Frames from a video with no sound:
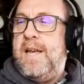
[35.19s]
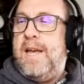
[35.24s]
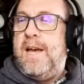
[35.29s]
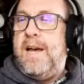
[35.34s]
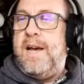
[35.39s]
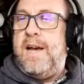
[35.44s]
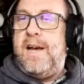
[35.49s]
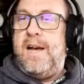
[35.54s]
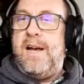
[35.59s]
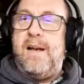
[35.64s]

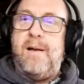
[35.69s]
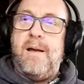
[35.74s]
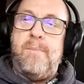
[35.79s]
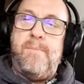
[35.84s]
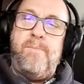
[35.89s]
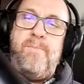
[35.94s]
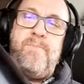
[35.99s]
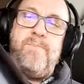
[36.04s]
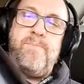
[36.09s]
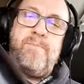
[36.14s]
I
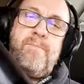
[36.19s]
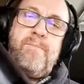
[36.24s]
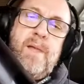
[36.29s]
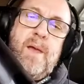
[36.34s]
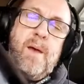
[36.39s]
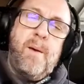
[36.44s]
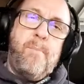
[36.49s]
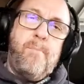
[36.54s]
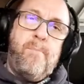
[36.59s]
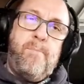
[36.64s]

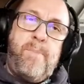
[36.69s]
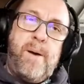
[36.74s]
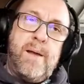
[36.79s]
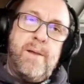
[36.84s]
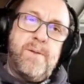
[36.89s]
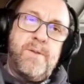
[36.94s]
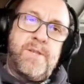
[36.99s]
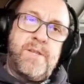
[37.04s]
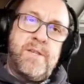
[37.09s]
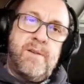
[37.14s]

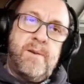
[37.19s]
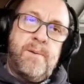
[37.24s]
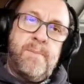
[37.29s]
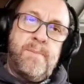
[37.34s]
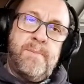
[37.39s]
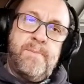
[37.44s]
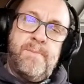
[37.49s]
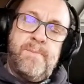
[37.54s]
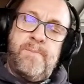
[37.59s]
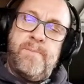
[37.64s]
bottled
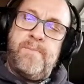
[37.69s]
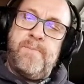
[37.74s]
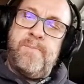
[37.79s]
some